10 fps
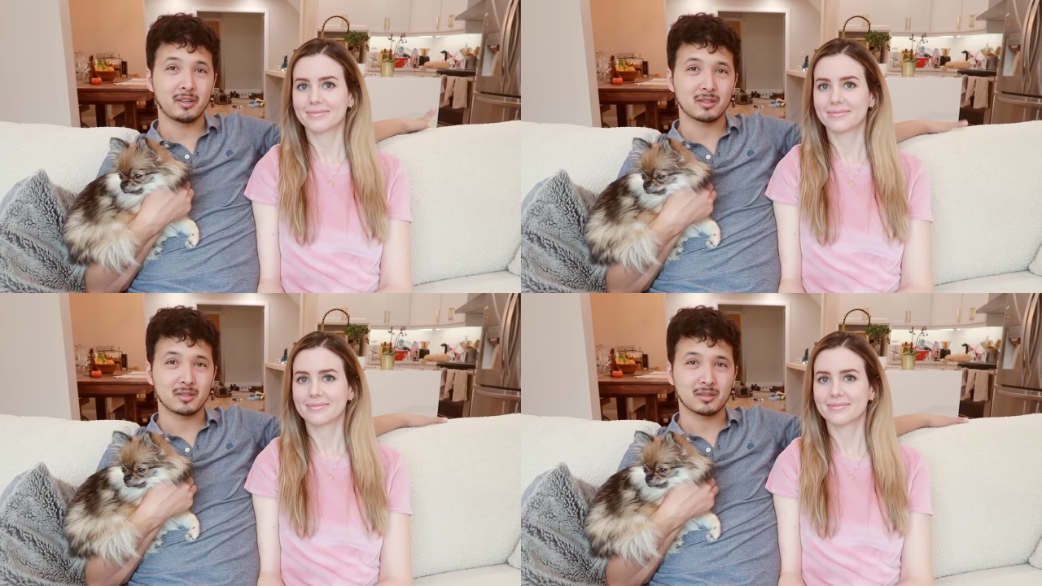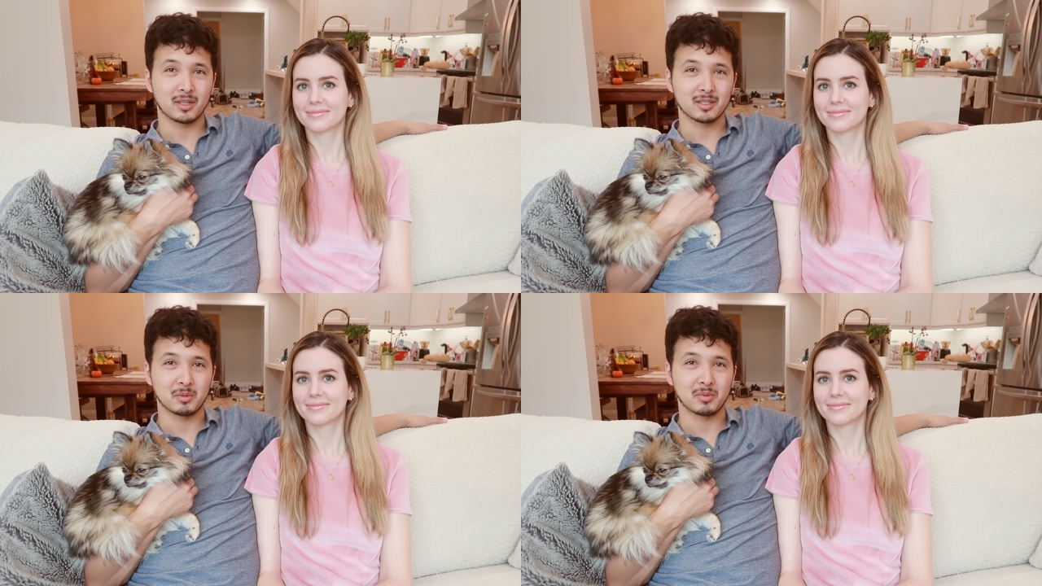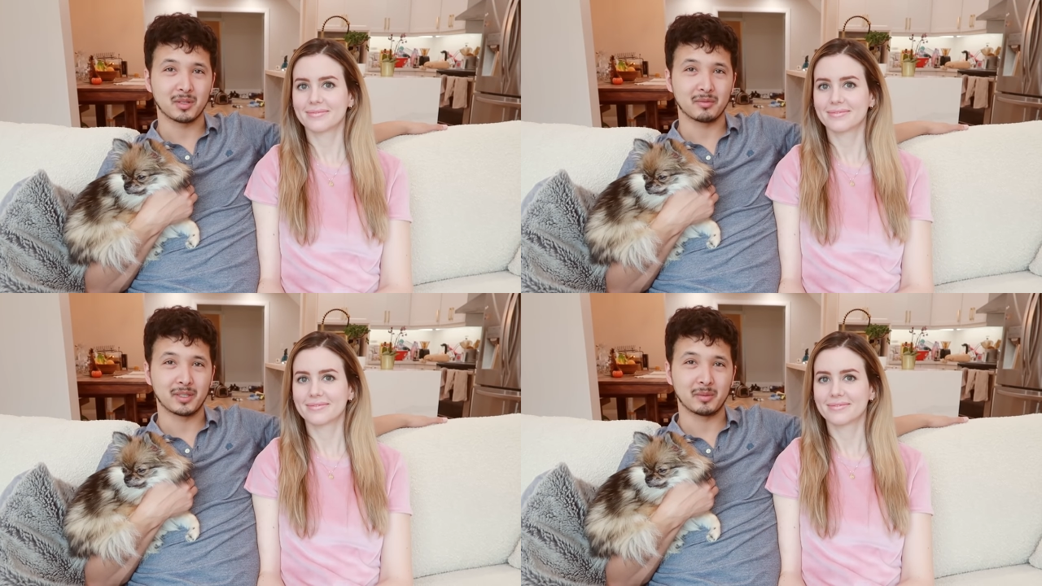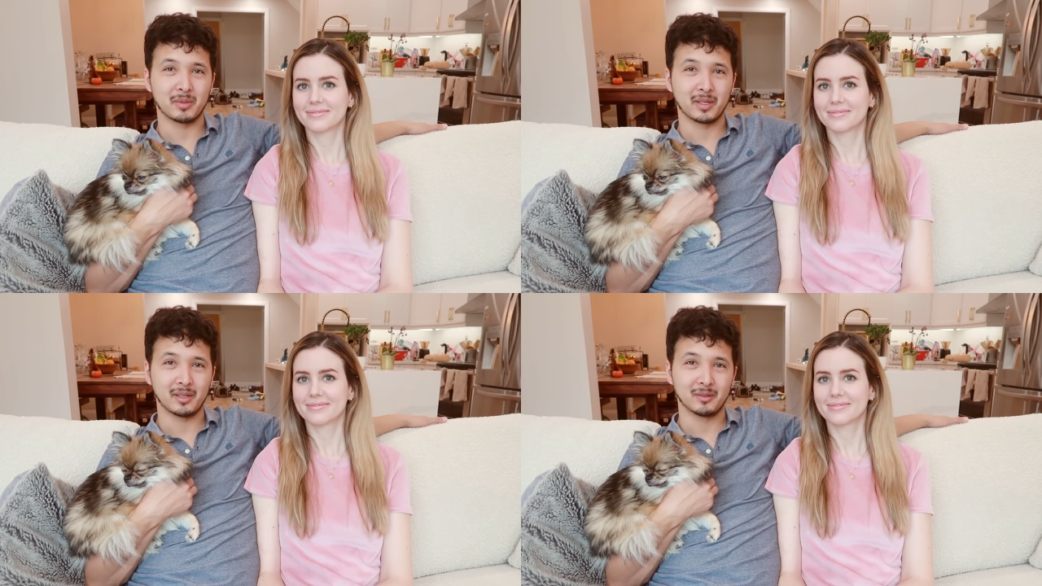Speaker 1: years. You have to be part of the family
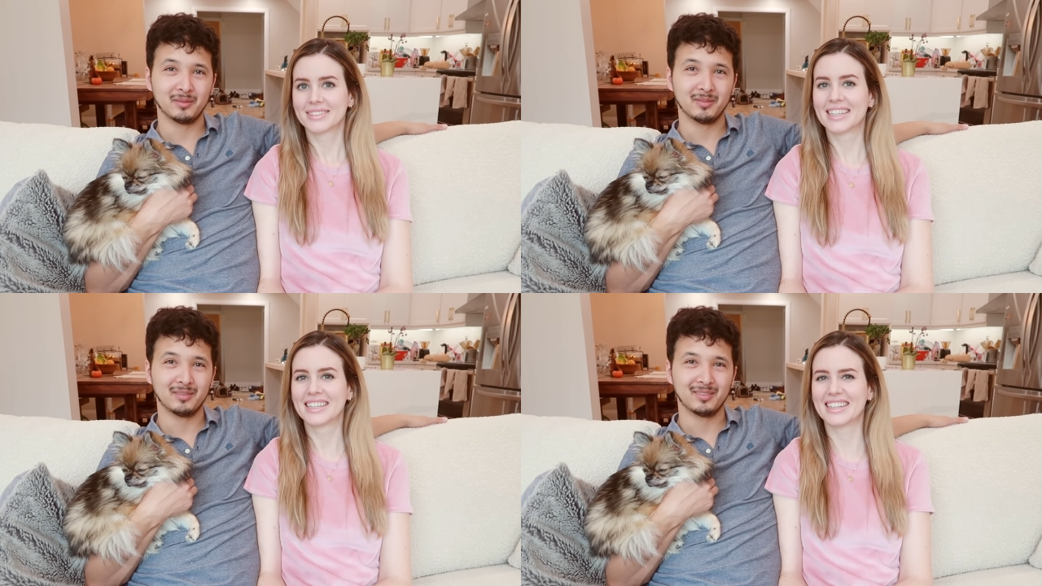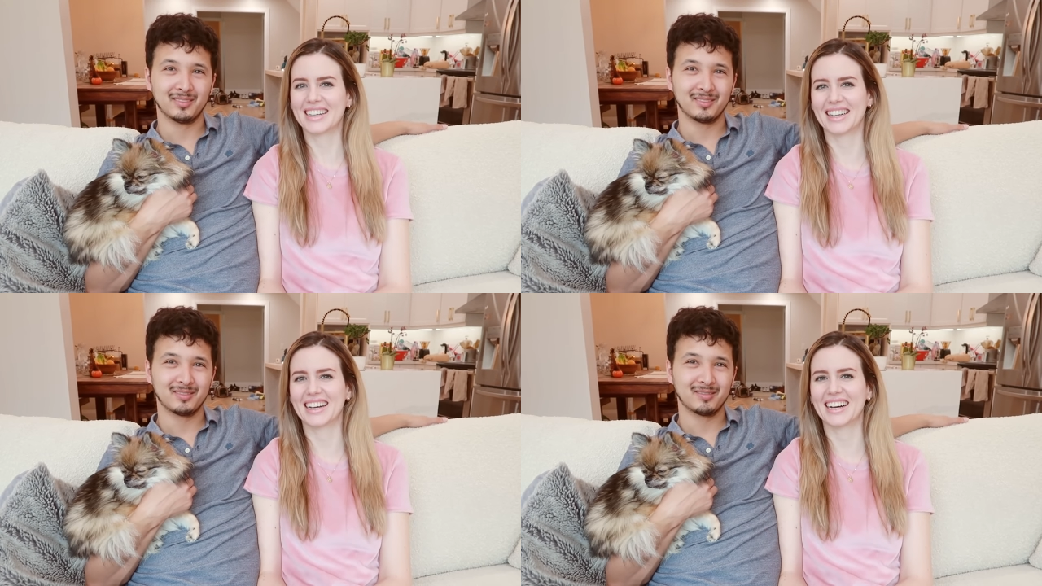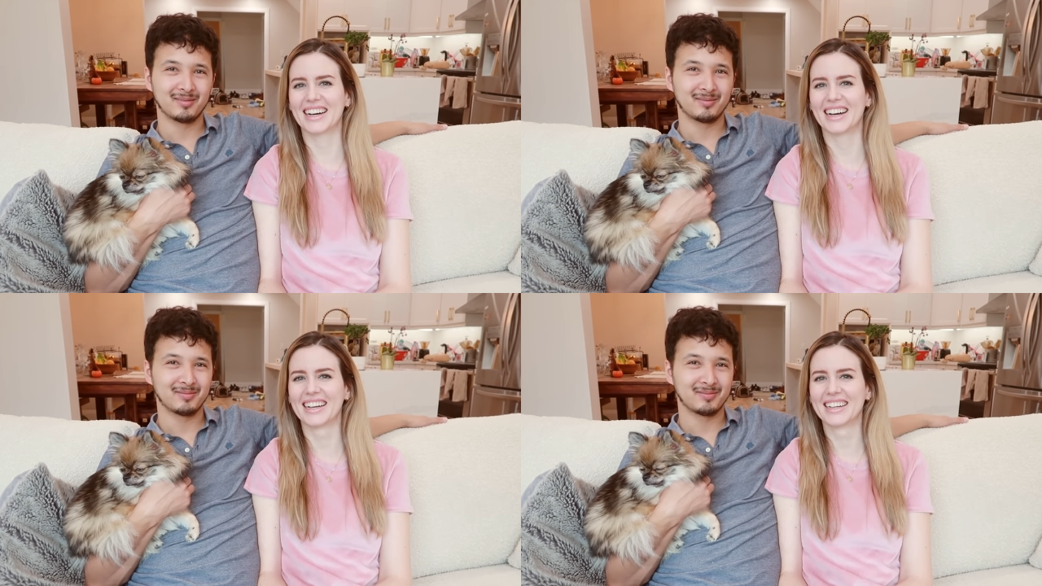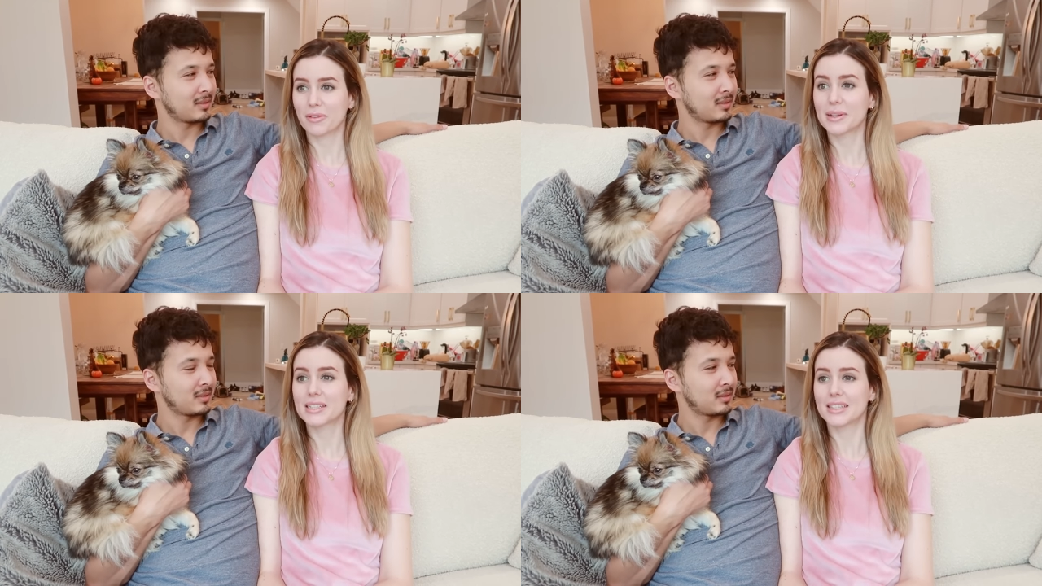by now.
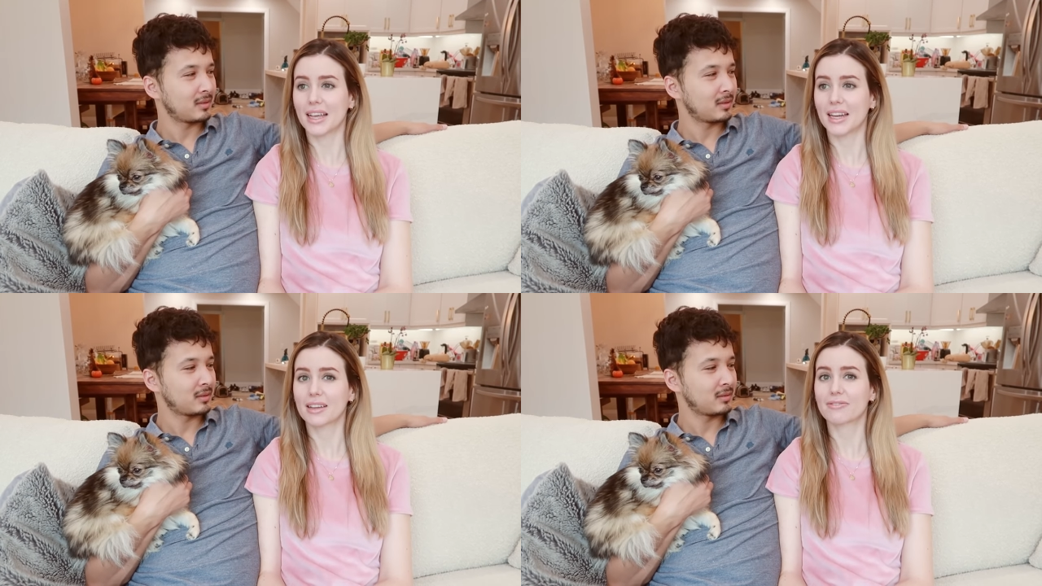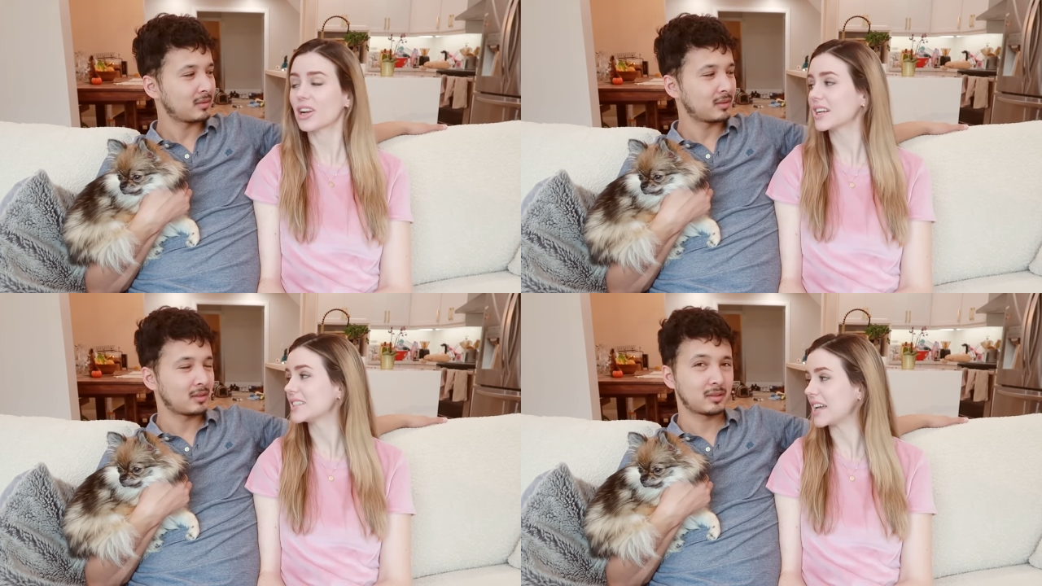
Speaker 2: We've been dating for a